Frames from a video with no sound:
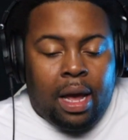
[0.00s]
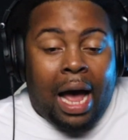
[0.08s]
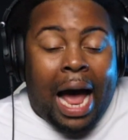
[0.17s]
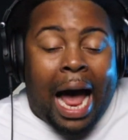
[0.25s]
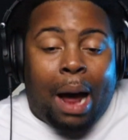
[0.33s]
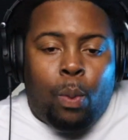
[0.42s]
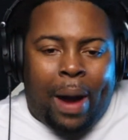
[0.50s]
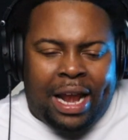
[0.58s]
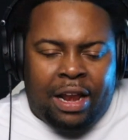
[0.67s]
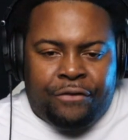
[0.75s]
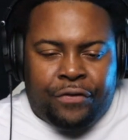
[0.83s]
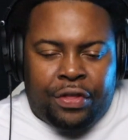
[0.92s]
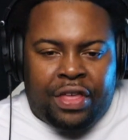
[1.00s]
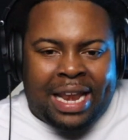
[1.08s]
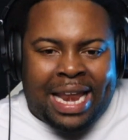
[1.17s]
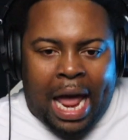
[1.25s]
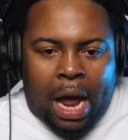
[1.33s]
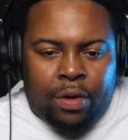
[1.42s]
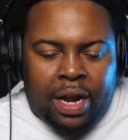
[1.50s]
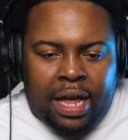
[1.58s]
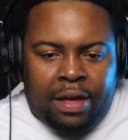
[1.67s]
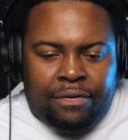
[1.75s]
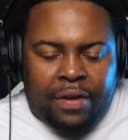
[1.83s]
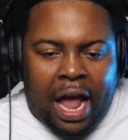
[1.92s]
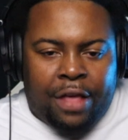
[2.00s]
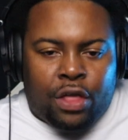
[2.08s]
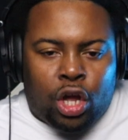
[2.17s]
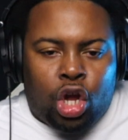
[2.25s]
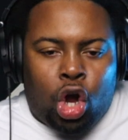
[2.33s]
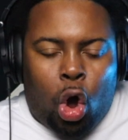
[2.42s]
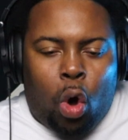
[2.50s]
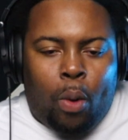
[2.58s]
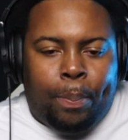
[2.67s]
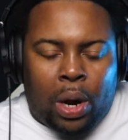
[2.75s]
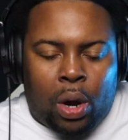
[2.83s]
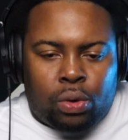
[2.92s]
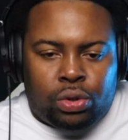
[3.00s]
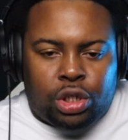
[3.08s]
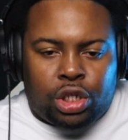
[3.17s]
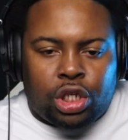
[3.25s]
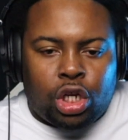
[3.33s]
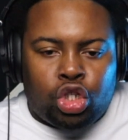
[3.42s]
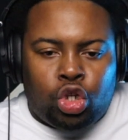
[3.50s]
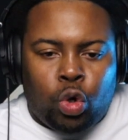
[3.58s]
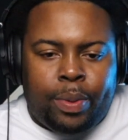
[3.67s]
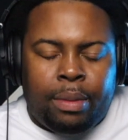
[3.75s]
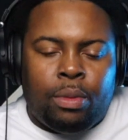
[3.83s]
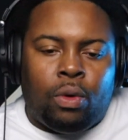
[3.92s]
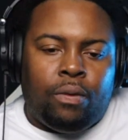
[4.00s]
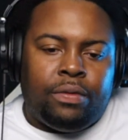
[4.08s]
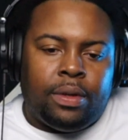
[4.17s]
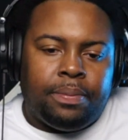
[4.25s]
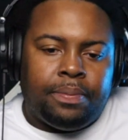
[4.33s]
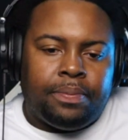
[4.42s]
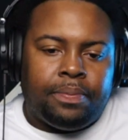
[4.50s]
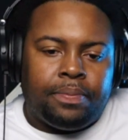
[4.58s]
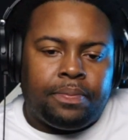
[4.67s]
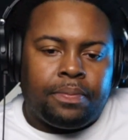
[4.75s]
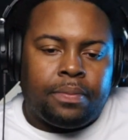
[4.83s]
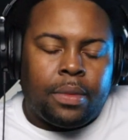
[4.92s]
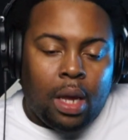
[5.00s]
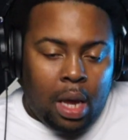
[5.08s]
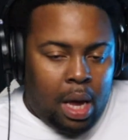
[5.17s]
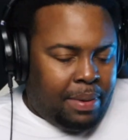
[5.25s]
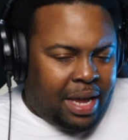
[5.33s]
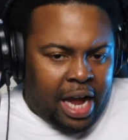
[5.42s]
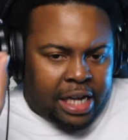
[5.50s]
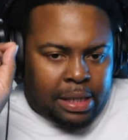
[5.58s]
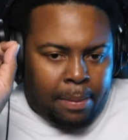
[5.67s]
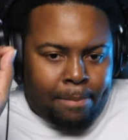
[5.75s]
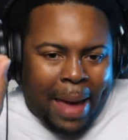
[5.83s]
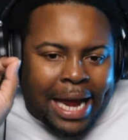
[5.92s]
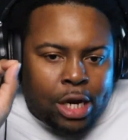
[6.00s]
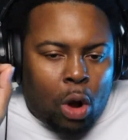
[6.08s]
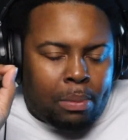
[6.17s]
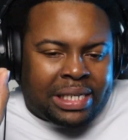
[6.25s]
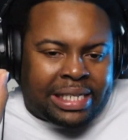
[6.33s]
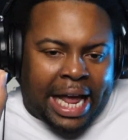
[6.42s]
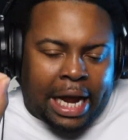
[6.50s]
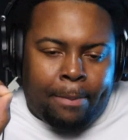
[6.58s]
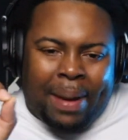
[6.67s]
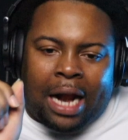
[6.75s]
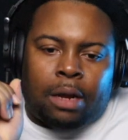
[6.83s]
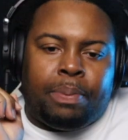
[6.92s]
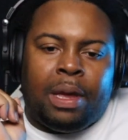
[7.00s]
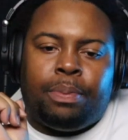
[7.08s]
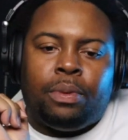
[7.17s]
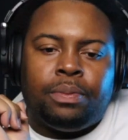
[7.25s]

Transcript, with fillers: I'm waiting for the narrative and the goalposts to be moved. Because make no mistake about it, people.